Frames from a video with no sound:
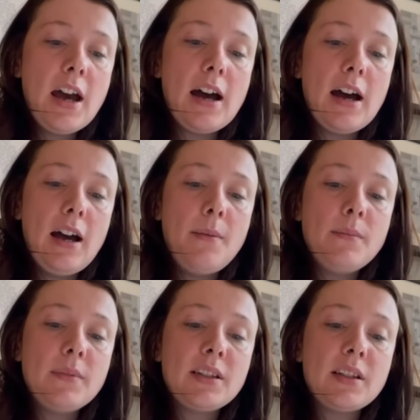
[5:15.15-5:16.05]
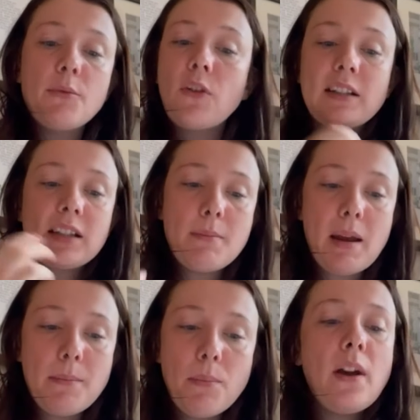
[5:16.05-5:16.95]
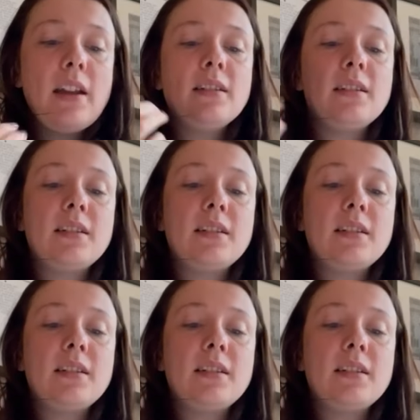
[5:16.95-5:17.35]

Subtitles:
Summarising the main points.